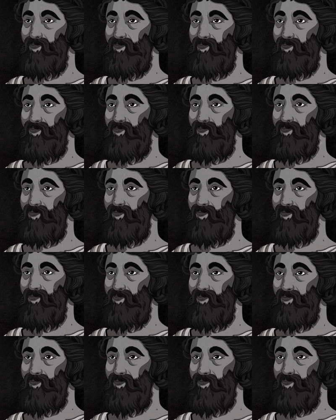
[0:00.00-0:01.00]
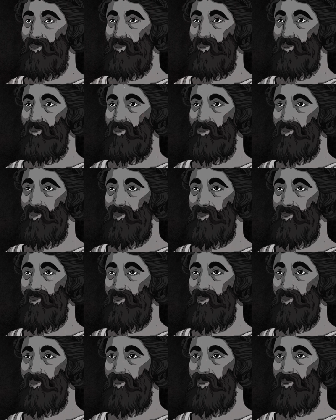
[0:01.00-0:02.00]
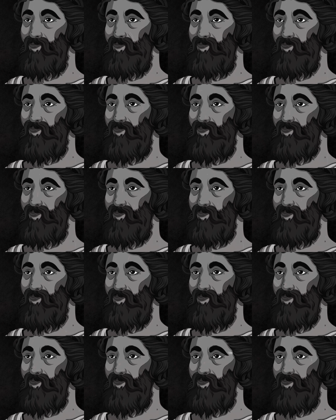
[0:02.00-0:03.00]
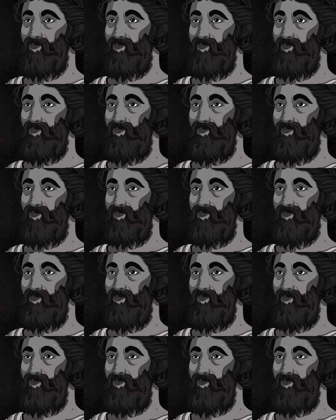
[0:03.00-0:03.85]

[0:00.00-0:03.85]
[no speech]